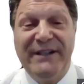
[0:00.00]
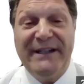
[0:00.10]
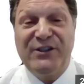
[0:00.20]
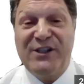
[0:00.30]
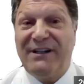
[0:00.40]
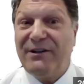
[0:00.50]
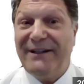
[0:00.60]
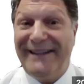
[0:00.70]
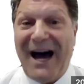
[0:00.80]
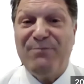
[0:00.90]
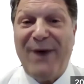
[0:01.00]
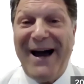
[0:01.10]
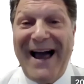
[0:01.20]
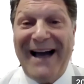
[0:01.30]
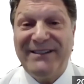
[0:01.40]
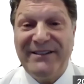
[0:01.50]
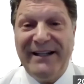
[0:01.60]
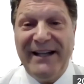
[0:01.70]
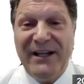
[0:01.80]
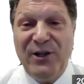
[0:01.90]
It's clearly not by
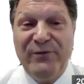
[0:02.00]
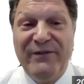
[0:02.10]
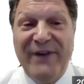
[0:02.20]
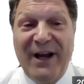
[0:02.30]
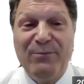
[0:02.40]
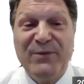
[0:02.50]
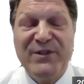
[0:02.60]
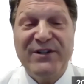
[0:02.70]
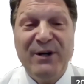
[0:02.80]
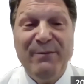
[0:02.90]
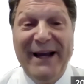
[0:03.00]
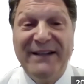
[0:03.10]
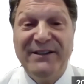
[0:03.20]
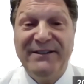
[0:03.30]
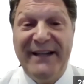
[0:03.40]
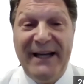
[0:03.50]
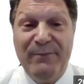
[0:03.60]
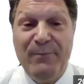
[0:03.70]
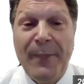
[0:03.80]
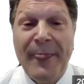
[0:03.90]
accident that you've developed such an amazing
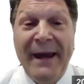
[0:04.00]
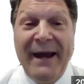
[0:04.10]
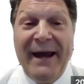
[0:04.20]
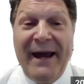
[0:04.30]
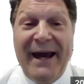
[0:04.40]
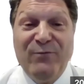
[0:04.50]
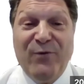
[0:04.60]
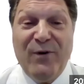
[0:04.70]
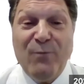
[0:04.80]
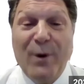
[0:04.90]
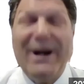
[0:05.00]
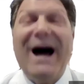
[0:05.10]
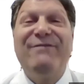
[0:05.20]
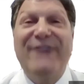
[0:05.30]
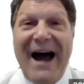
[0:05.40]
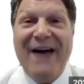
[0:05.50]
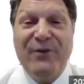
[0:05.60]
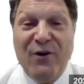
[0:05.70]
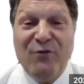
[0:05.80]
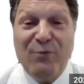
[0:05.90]
team. And from what I've
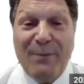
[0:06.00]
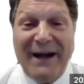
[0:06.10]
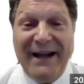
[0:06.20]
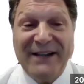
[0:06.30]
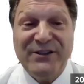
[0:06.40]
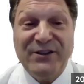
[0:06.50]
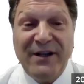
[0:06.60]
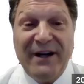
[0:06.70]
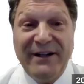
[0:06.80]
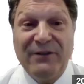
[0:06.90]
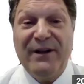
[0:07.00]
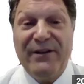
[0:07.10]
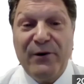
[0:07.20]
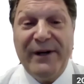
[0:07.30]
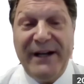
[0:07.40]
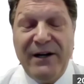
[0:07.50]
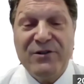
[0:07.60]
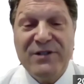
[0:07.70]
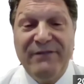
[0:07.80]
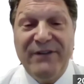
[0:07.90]
gathered over my last nearly 30
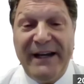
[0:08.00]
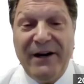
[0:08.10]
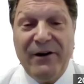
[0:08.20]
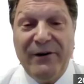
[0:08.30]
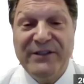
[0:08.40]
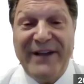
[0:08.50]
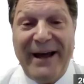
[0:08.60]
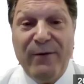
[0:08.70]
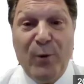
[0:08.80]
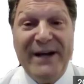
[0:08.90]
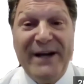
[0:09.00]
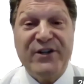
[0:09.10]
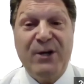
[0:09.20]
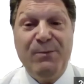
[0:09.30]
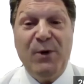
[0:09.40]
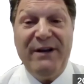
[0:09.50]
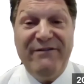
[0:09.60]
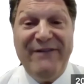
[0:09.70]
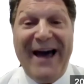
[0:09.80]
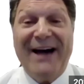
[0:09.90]
years living here is that we as a community
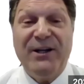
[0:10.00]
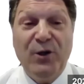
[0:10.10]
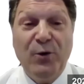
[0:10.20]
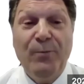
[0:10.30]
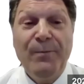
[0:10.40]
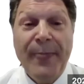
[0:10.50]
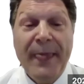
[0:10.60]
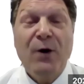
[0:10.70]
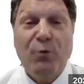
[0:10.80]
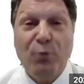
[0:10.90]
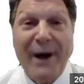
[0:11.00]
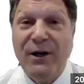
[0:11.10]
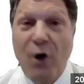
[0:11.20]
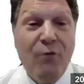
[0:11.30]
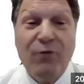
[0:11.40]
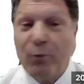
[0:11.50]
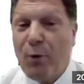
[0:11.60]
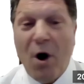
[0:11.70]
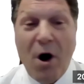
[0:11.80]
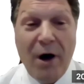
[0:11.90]
value right over
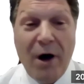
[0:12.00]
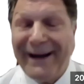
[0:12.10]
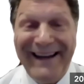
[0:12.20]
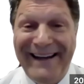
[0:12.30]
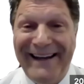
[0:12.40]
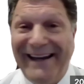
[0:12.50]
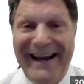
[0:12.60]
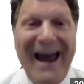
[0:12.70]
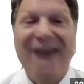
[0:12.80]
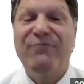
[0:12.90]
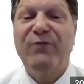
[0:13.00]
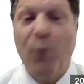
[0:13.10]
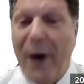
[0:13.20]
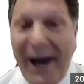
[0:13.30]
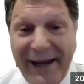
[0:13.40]
wrong in every way.